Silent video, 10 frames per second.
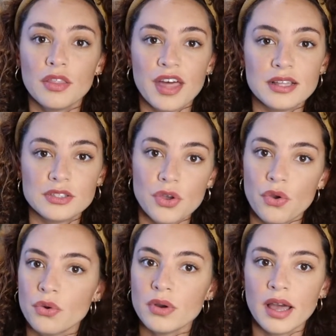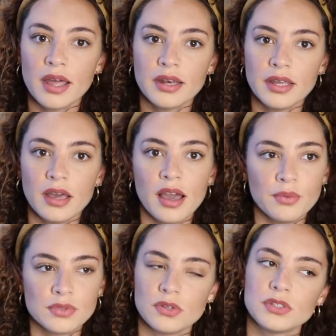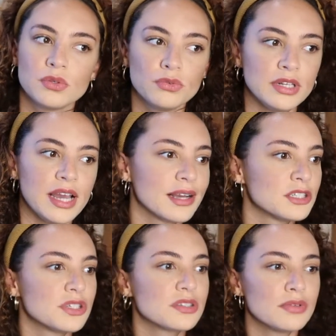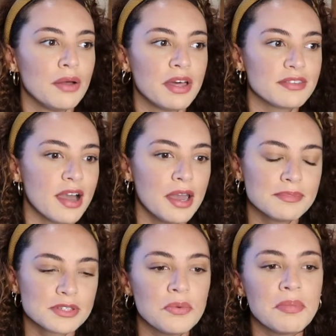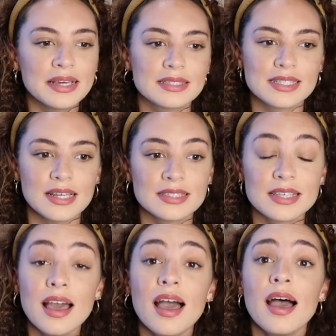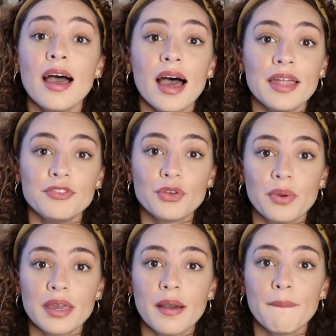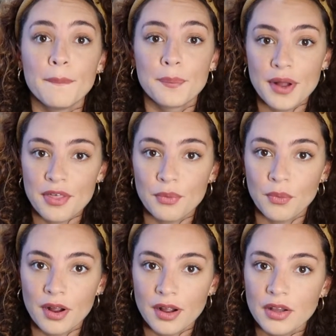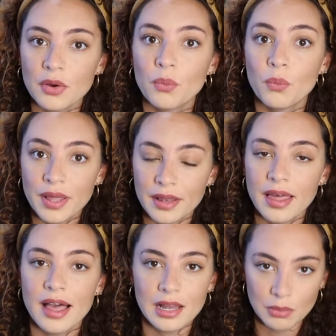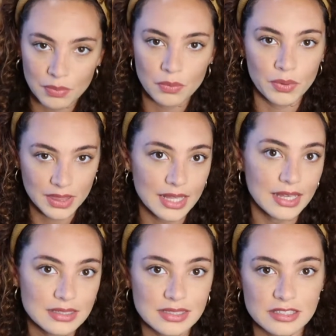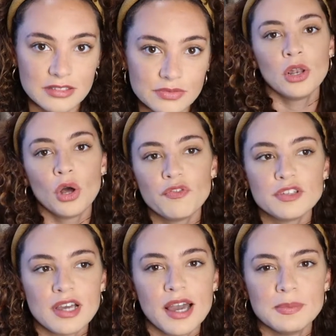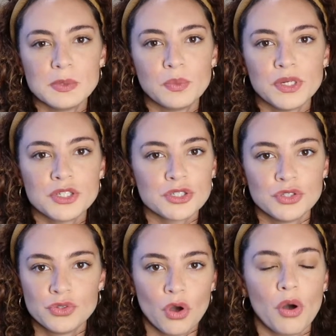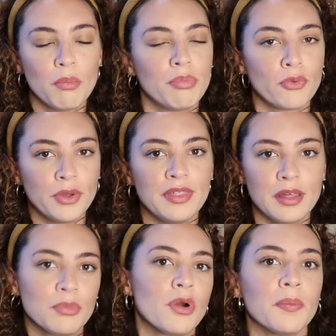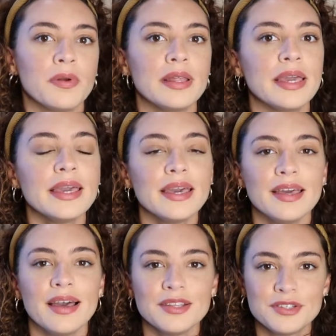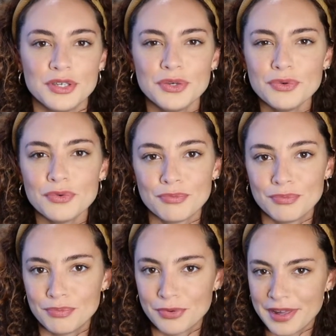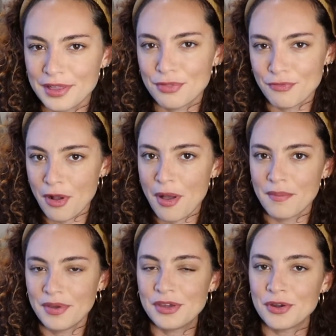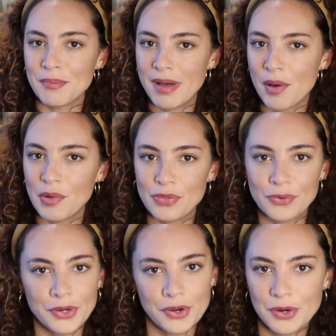that too, and I was also really anxious around that time, so it makes sense. And doing breath work will help with this. A lot of the times we're just not breathing properly. Do you breathe from your mouth or your